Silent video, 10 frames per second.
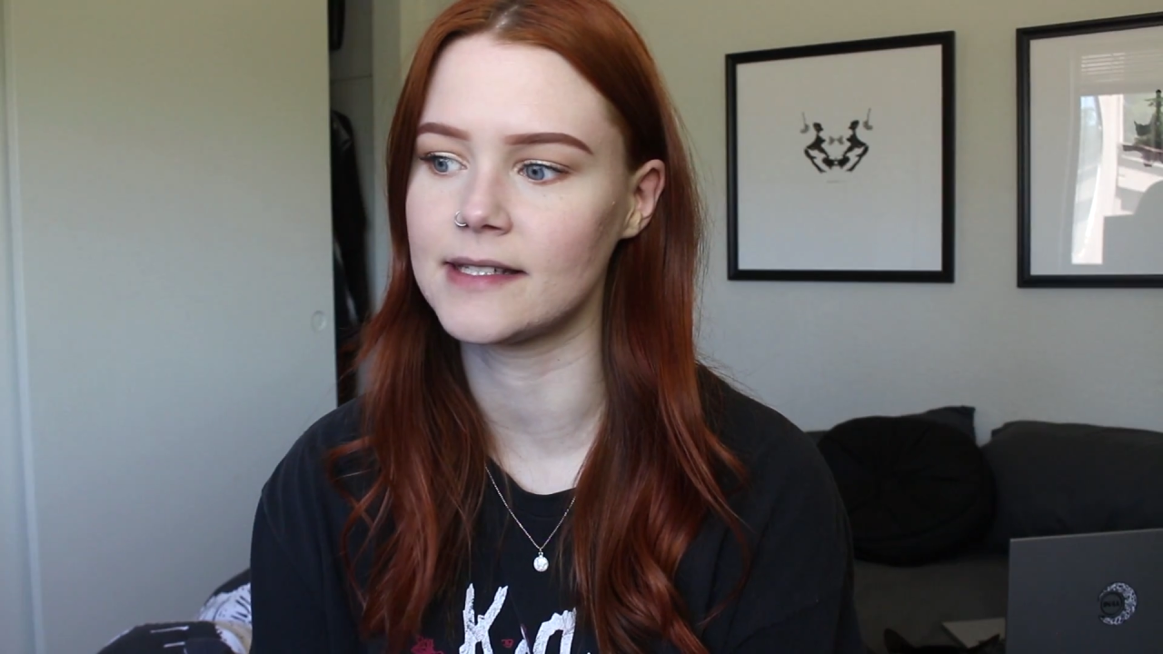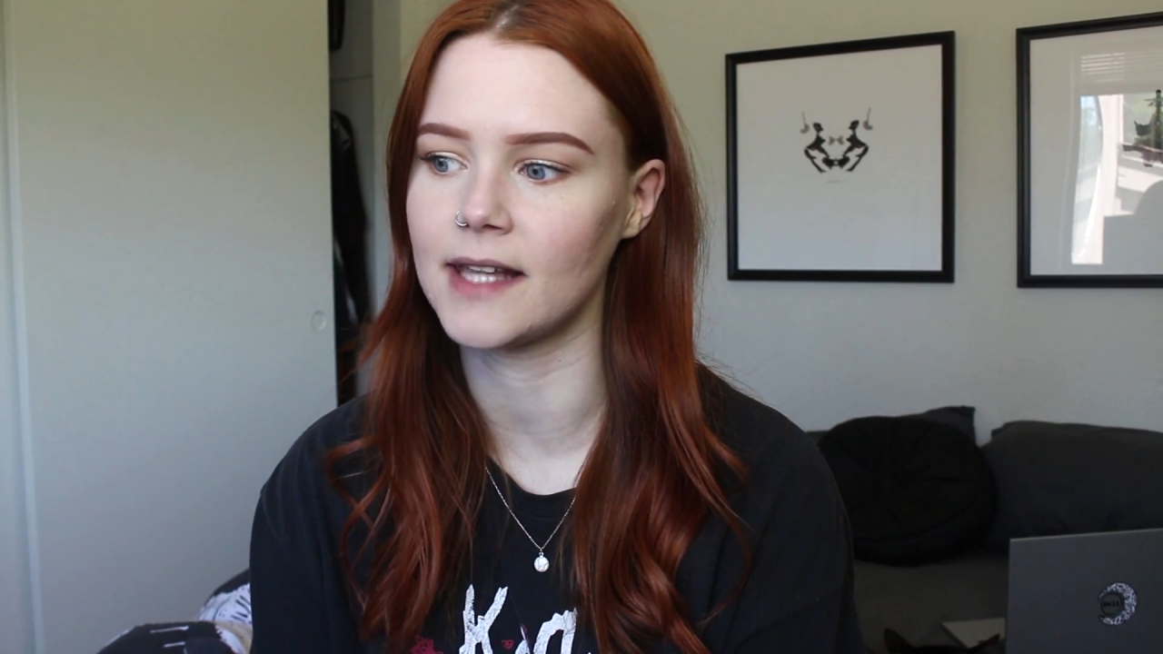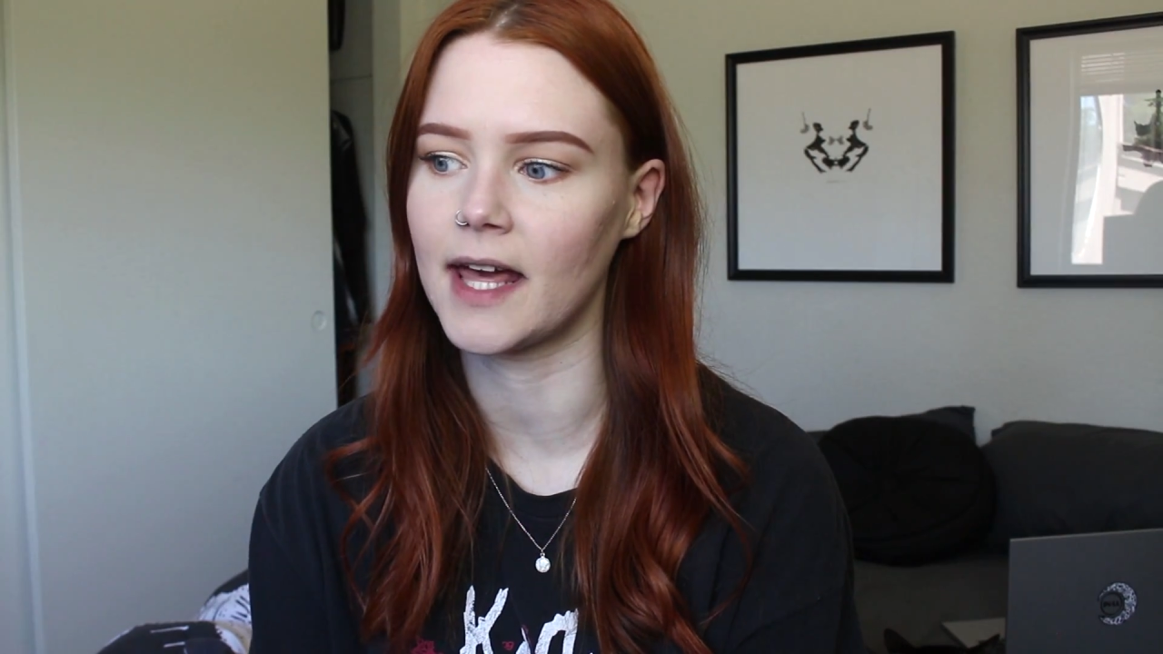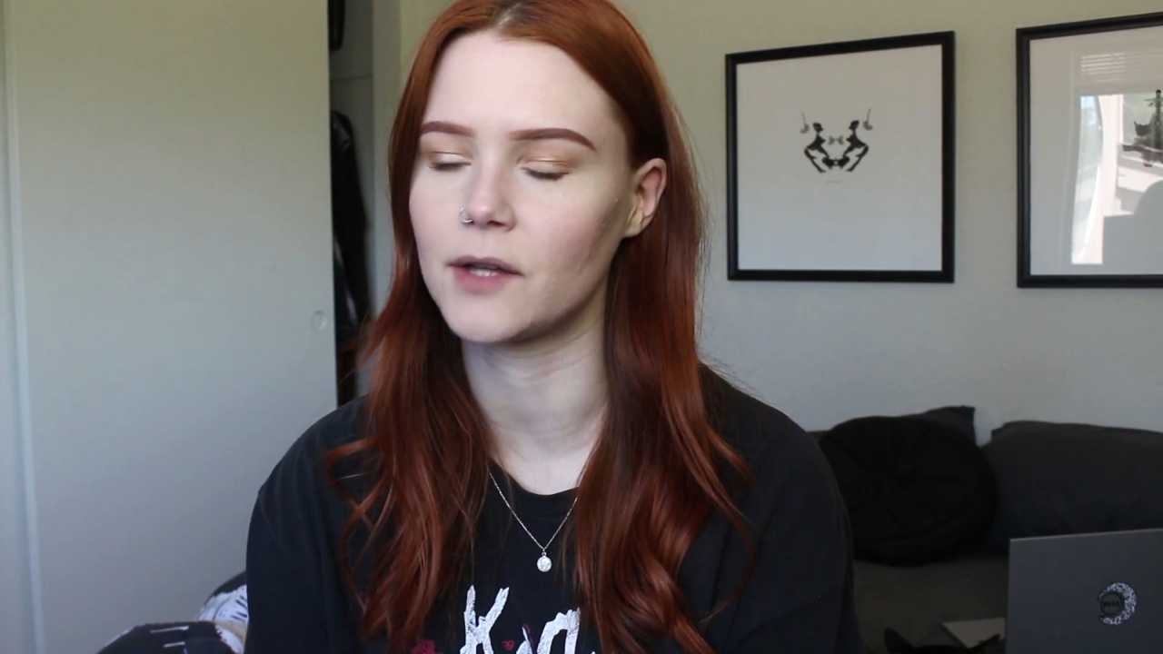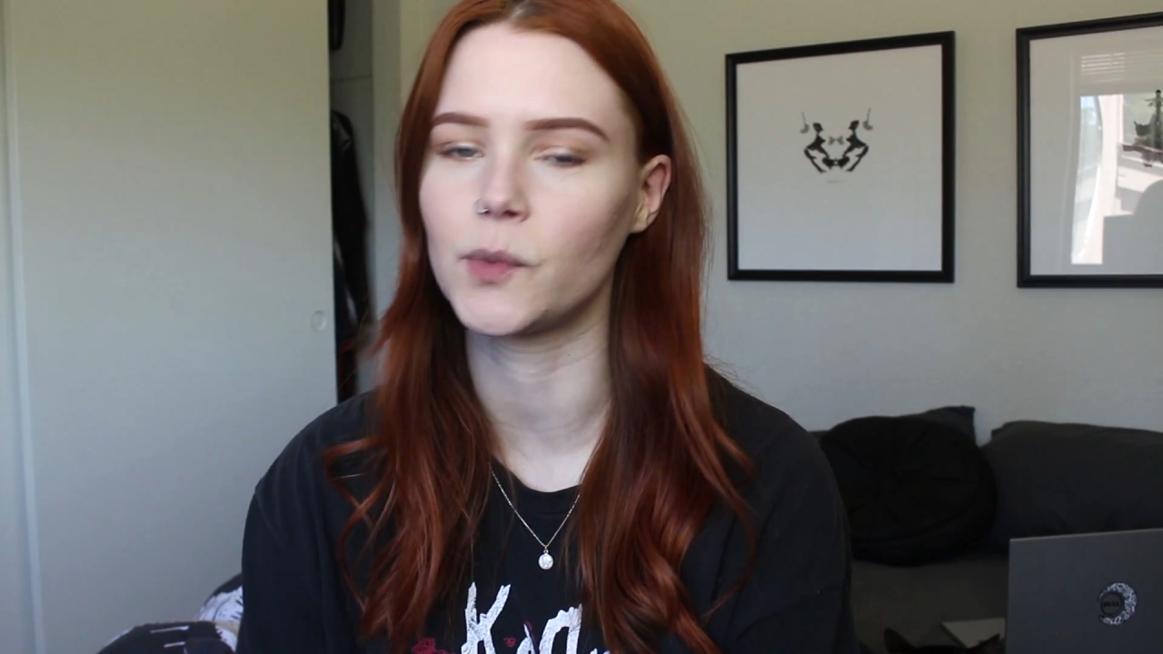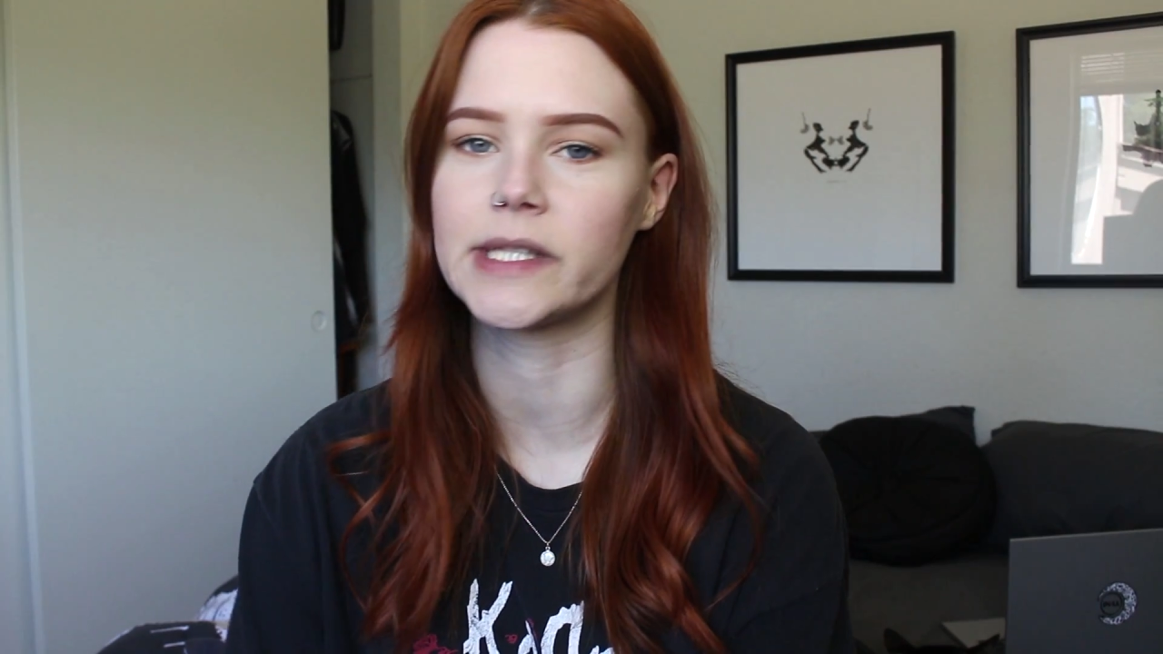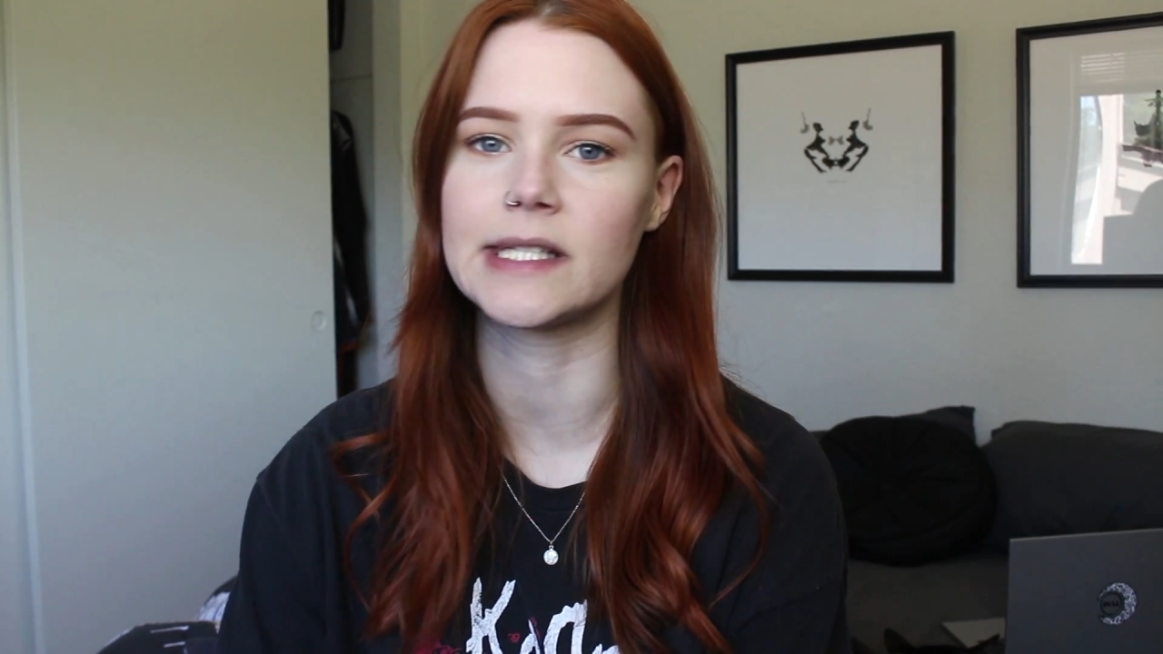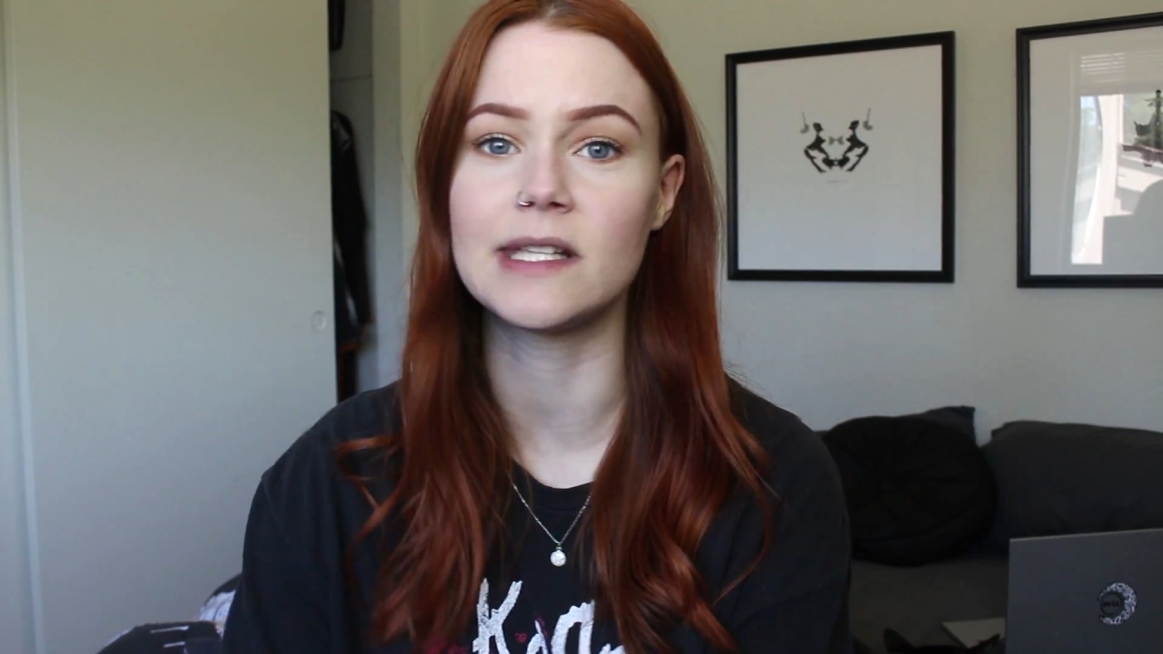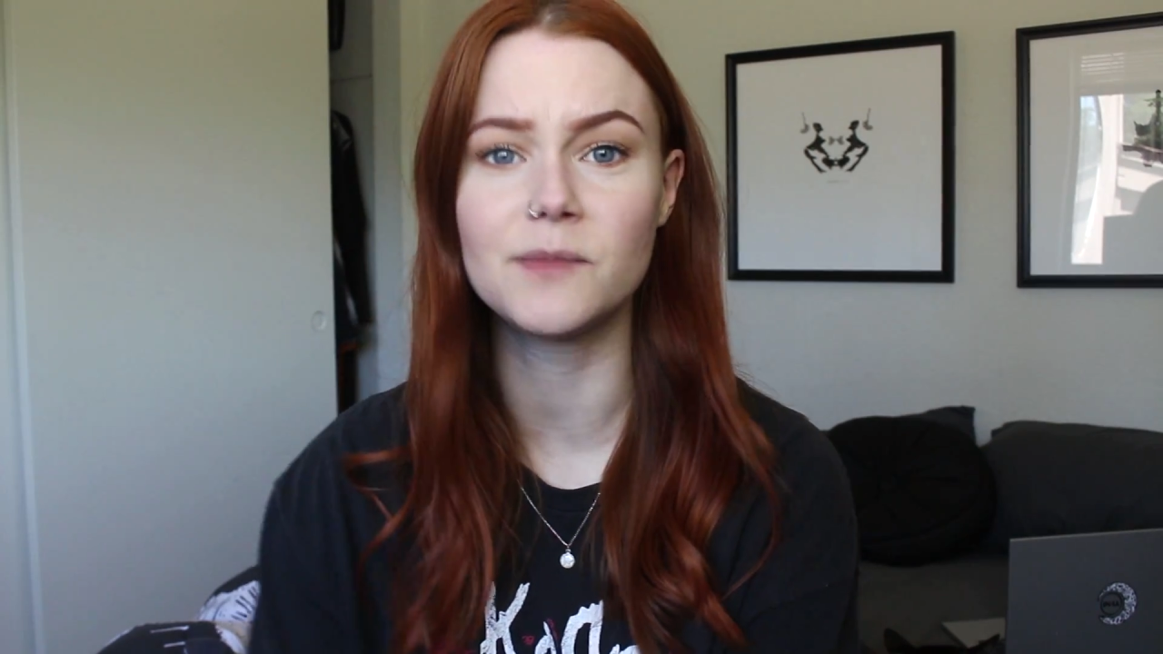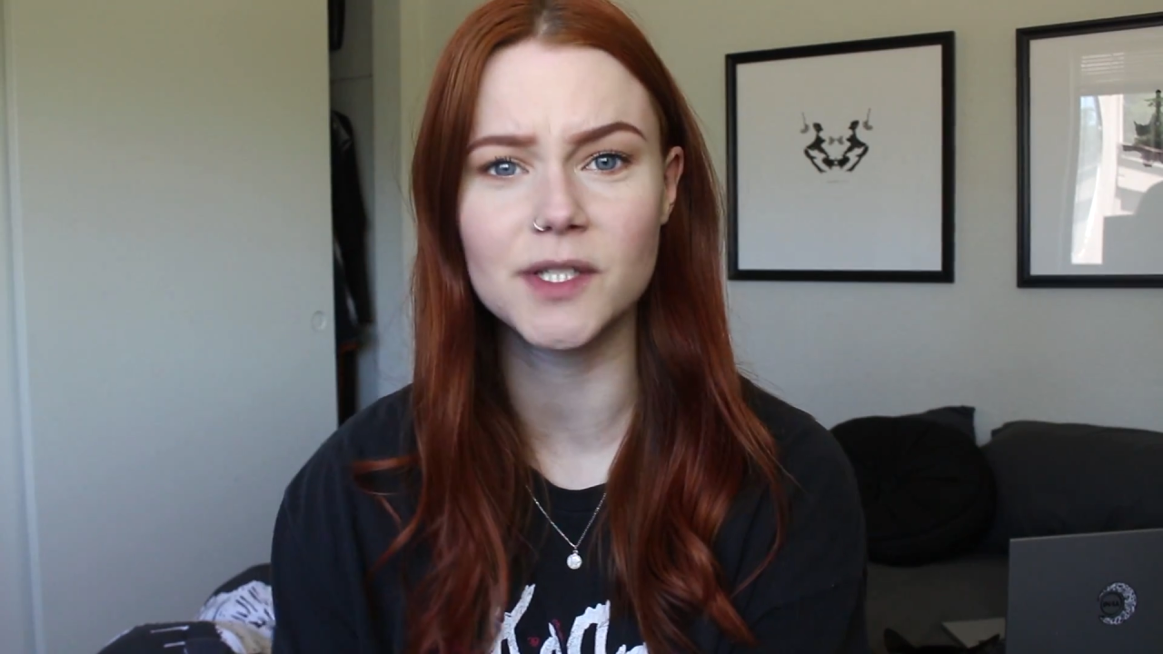like what the
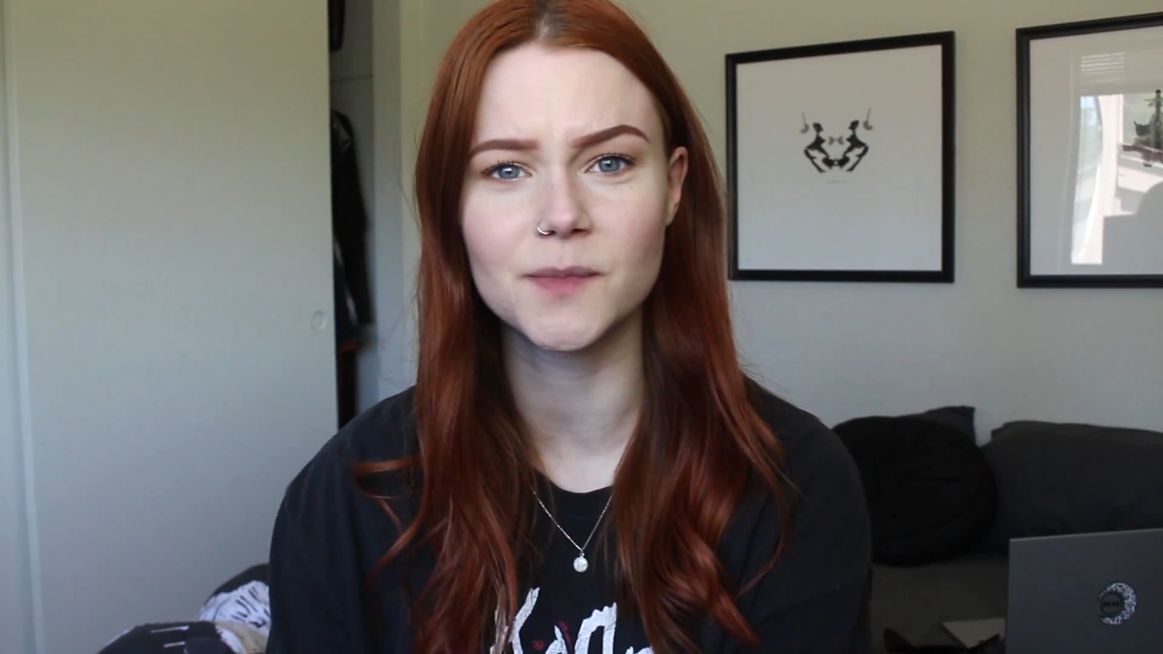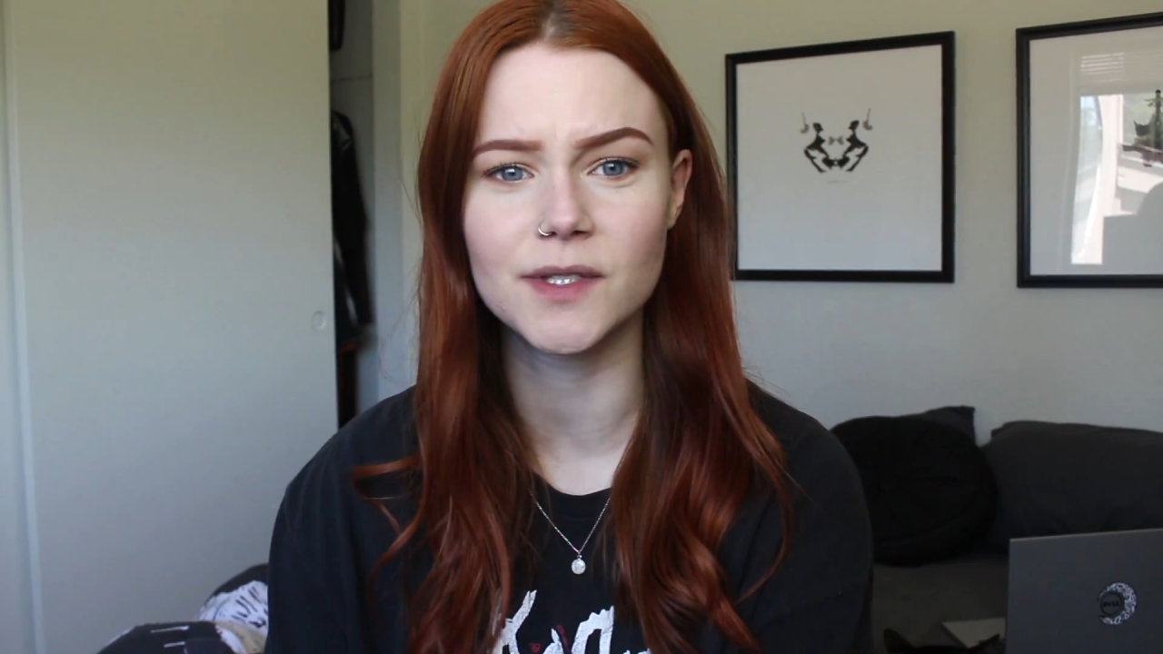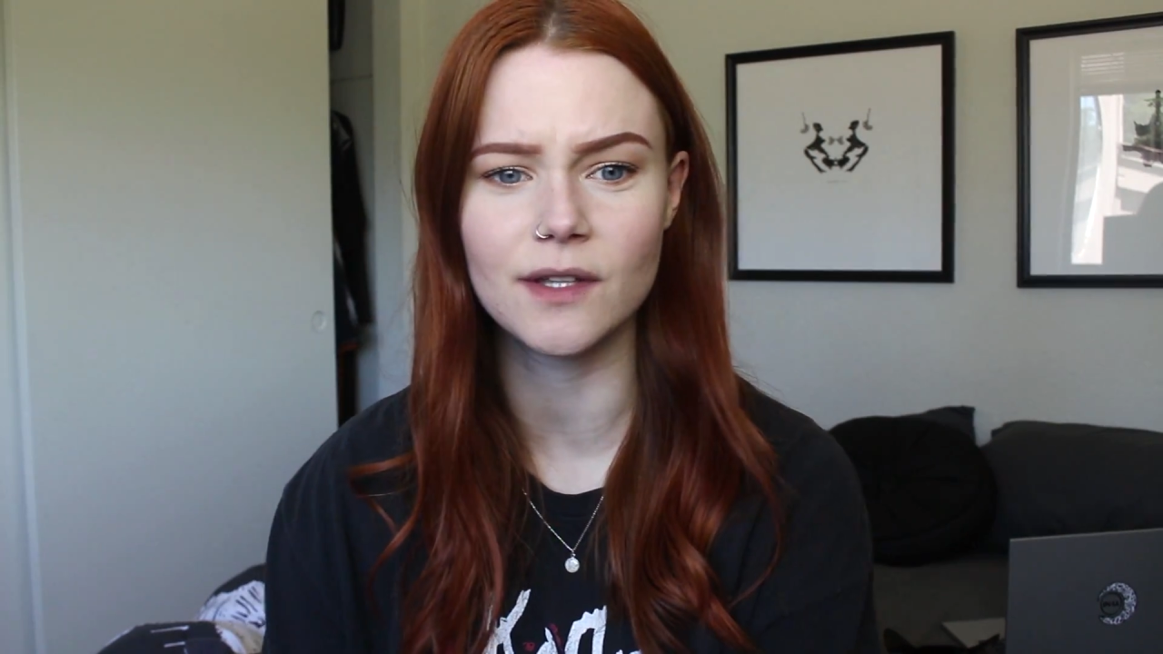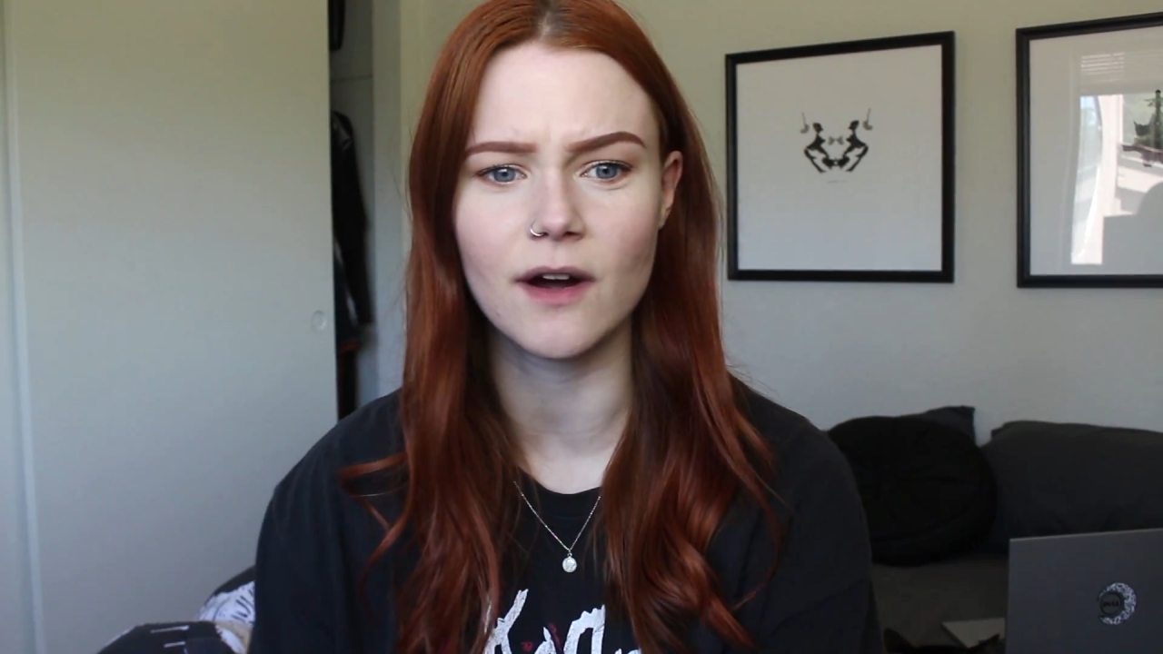symptoms